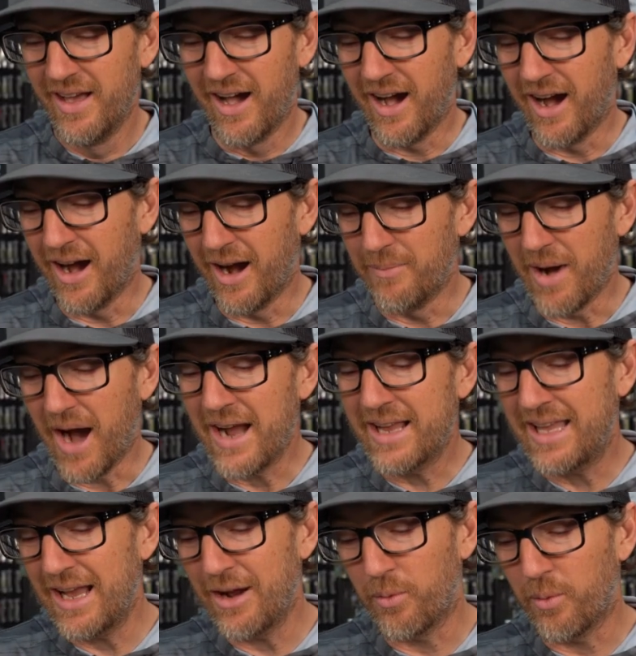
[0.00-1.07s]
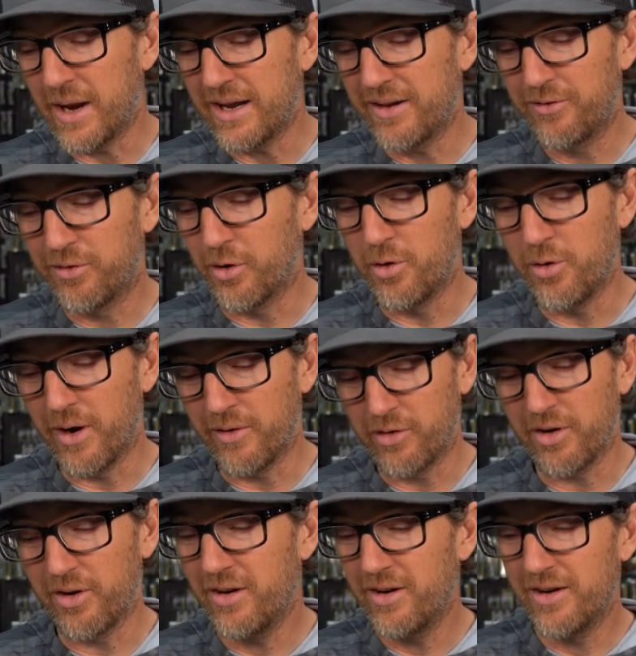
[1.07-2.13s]
Um, I can't wait for
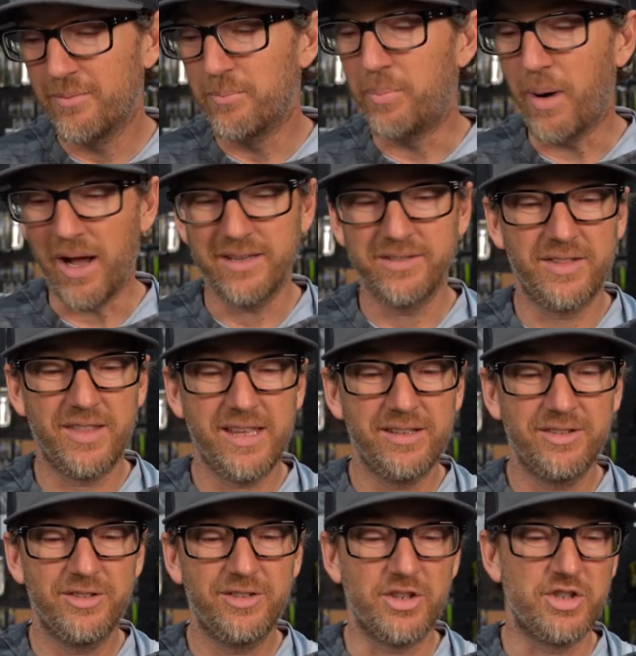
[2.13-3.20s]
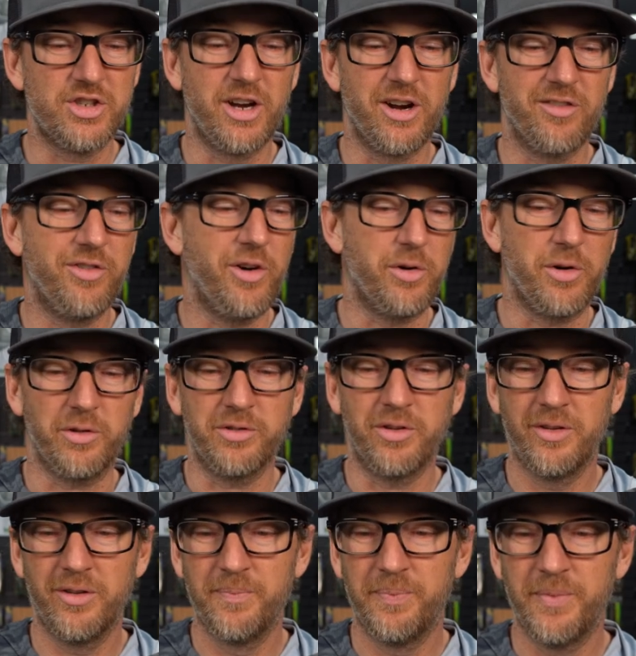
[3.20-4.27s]
whoever buys these to share photos
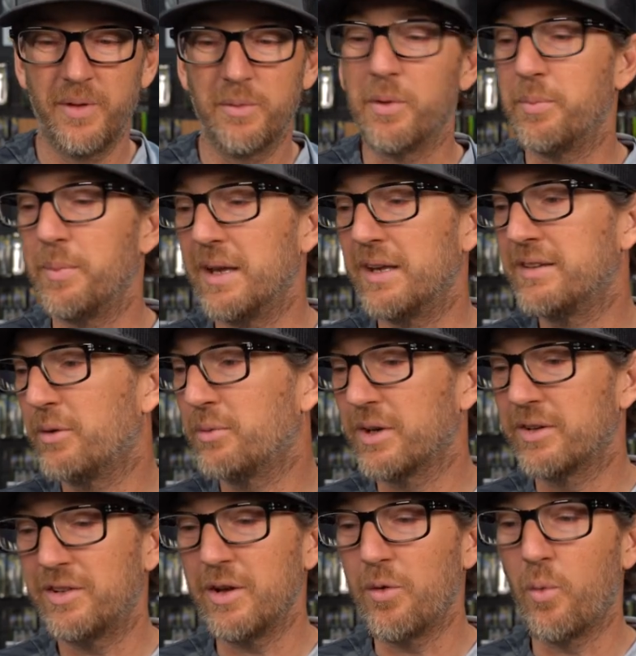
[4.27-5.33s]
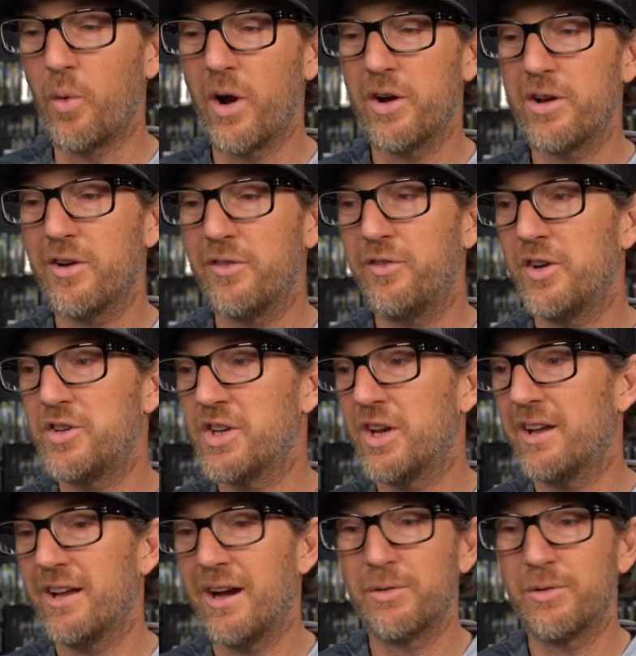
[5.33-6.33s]
with uh, me because I want to see where you're fishing.